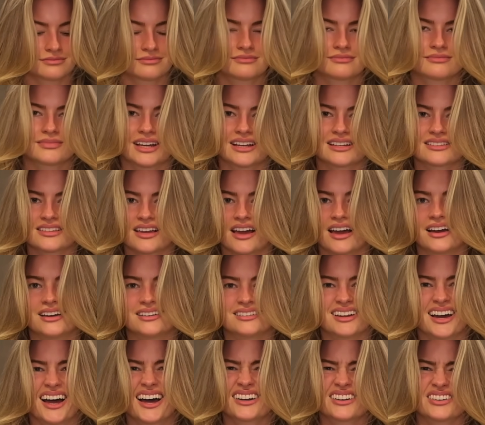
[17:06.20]
like
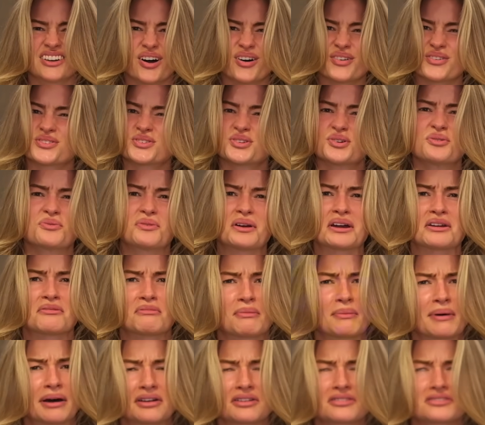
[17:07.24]
10, I don't know, just do a random
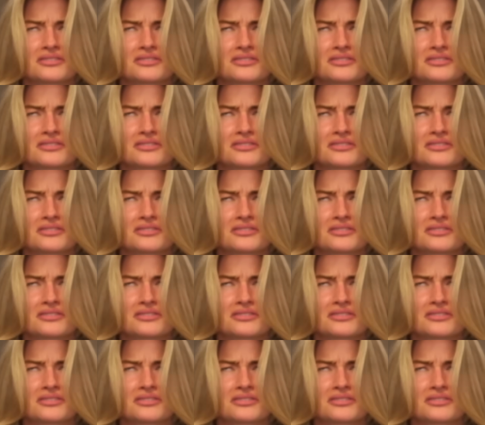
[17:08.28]
amount of